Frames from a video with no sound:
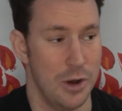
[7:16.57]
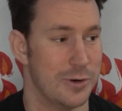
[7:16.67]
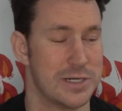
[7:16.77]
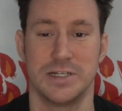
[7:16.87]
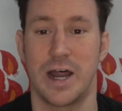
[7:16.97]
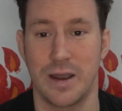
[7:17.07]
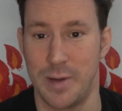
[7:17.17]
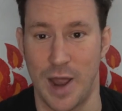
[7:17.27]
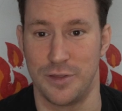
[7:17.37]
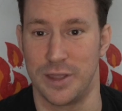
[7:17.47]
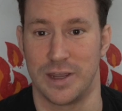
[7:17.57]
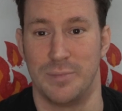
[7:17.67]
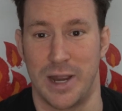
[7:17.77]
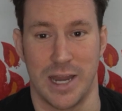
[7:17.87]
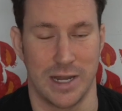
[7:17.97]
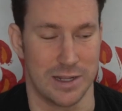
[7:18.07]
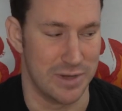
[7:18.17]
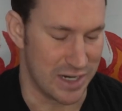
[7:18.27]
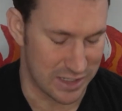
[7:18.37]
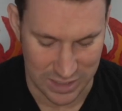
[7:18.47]
which is not a bad thing by any
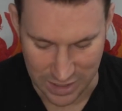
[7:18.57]
means.